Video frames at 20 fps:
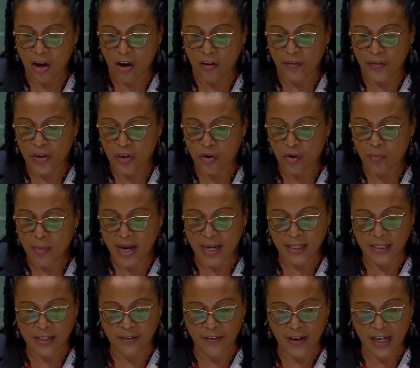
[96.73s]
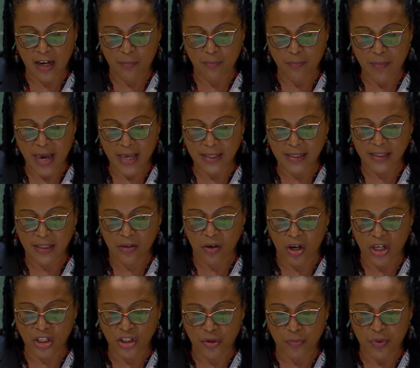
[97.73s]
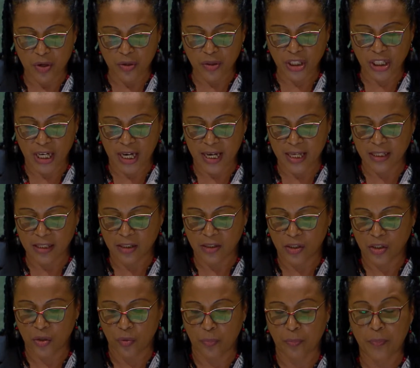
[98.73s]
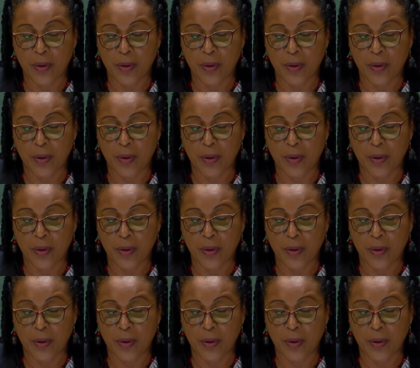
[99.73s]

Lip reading: of human development's contribution to